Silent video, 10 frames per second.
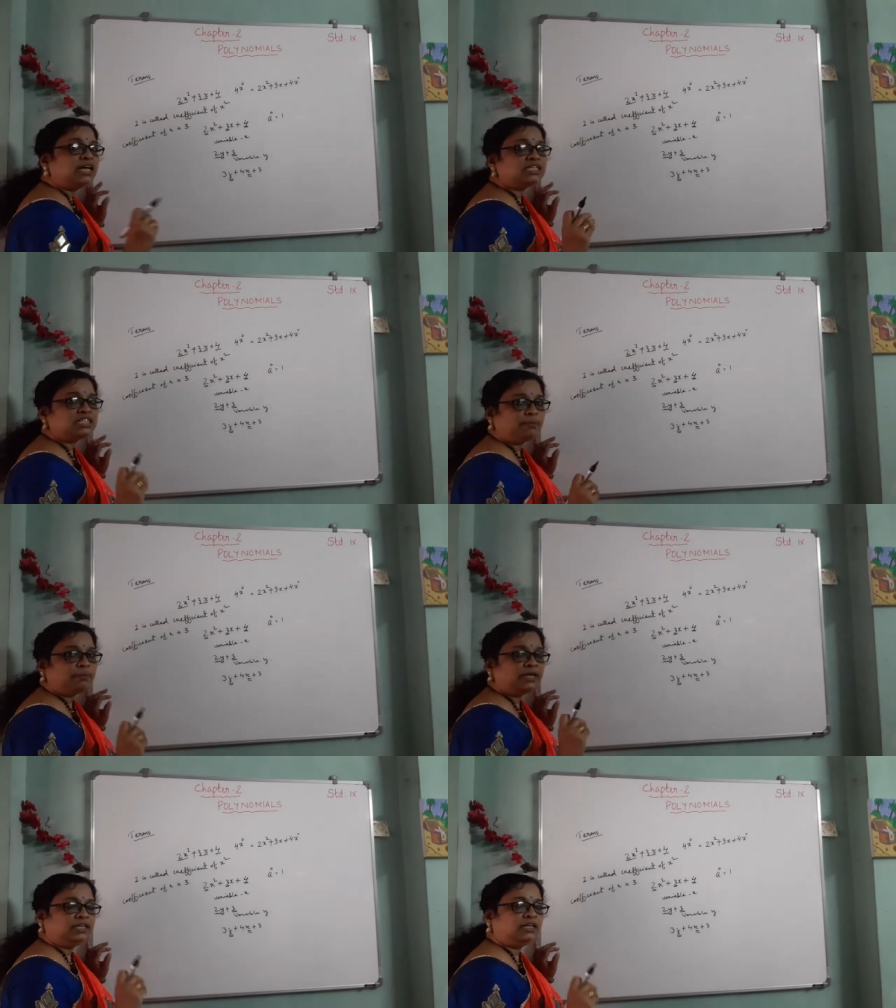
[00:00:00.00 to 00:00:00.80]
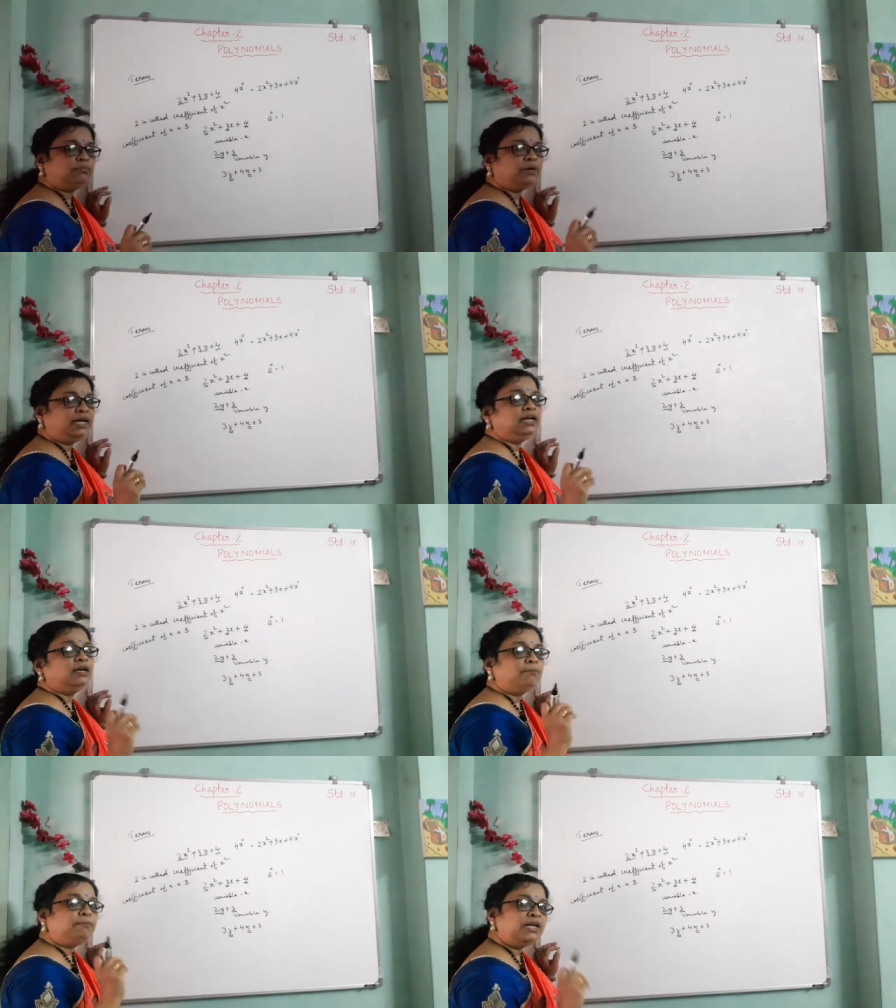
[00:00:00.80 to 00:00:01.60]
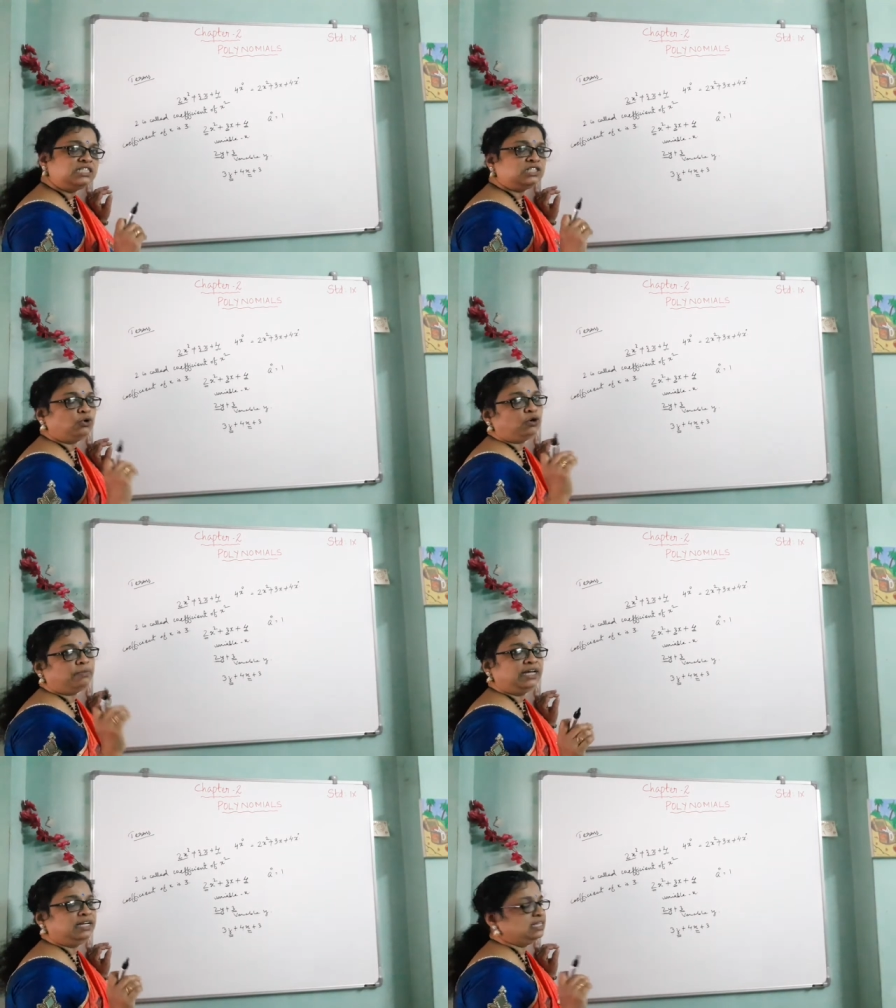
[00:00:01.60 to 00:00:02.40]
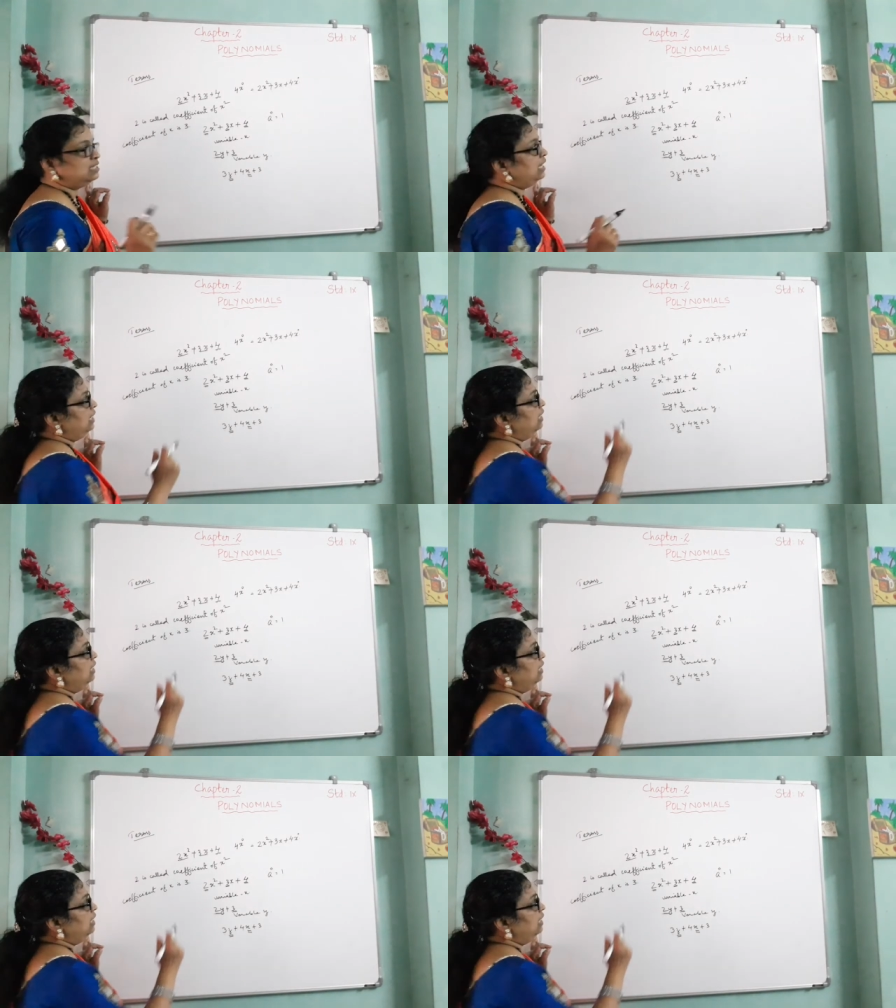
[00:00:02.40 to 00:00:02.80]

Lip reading: are separated by plus or minus sign.